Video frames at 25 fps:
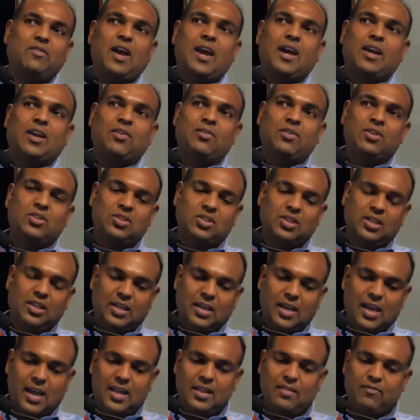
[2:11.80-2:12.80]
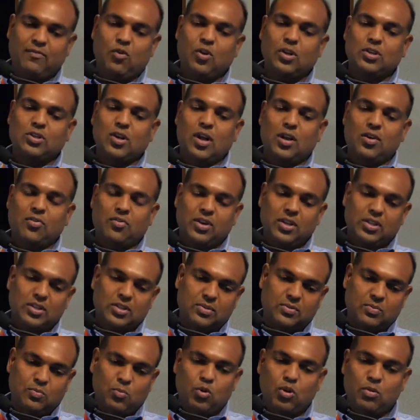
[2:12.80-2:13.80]
accuracy and fault
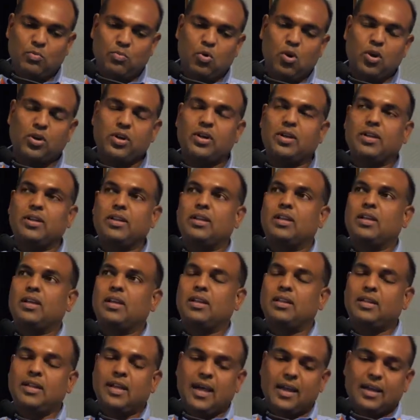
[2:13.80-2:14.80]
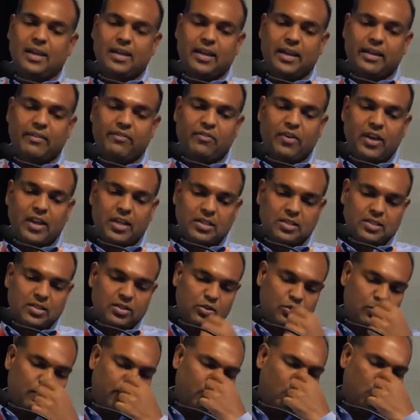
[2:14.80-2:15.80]
tolerance more important in the analytic phase
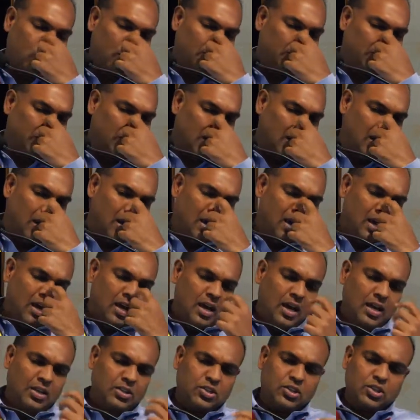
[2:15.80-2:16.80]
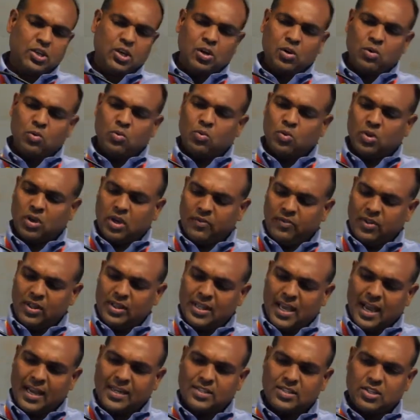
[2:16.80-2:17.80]
and so forth. And so given
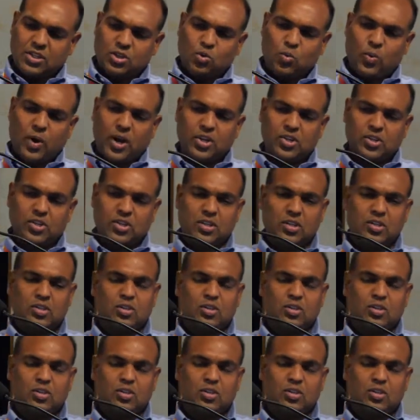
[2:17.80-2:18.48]
that situation,